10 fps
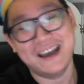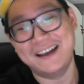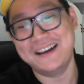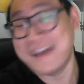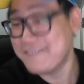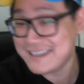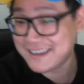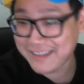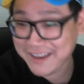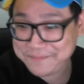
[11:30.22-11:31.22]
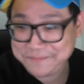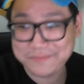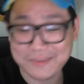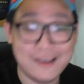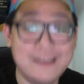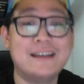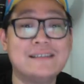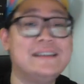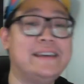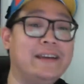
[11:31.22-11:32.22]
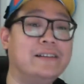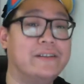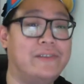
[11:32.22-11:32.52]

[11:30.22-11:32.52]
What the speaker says: Having said that, it doesn't kill the